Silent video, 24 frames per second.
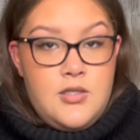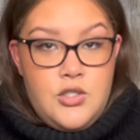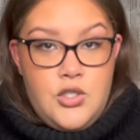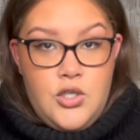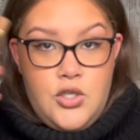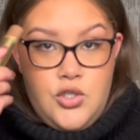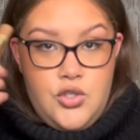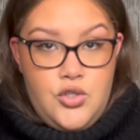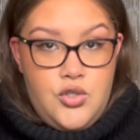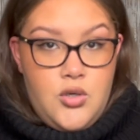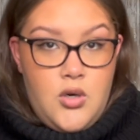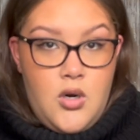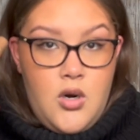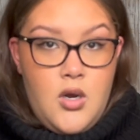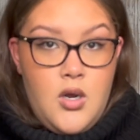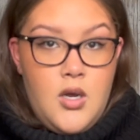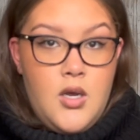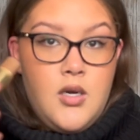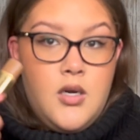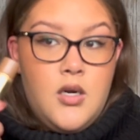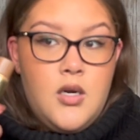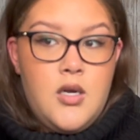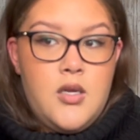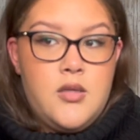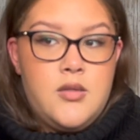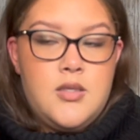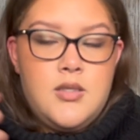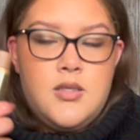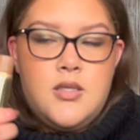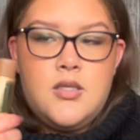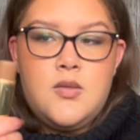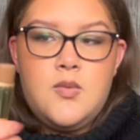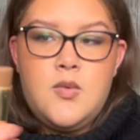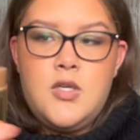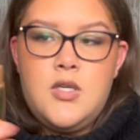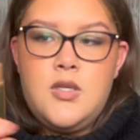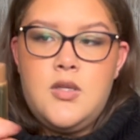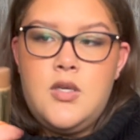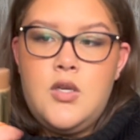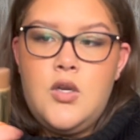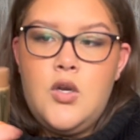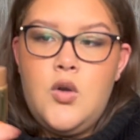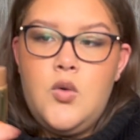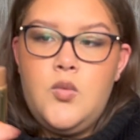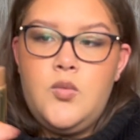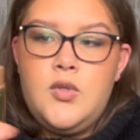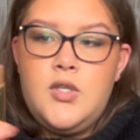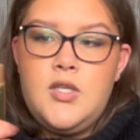just draw it on. This is one of the
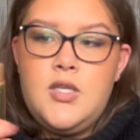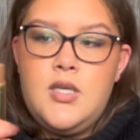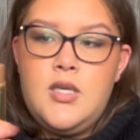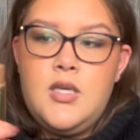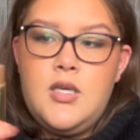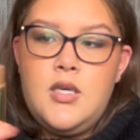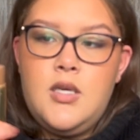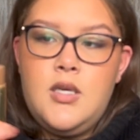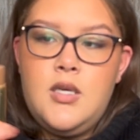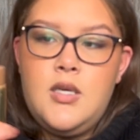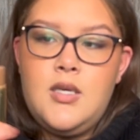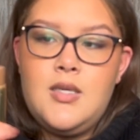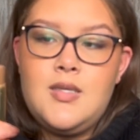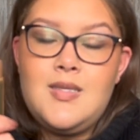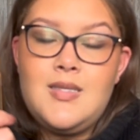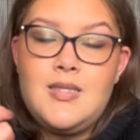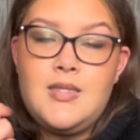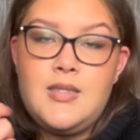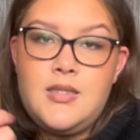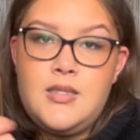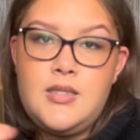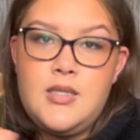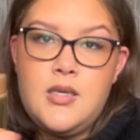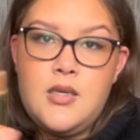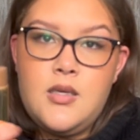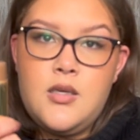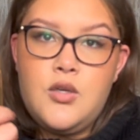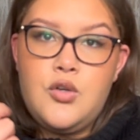only stick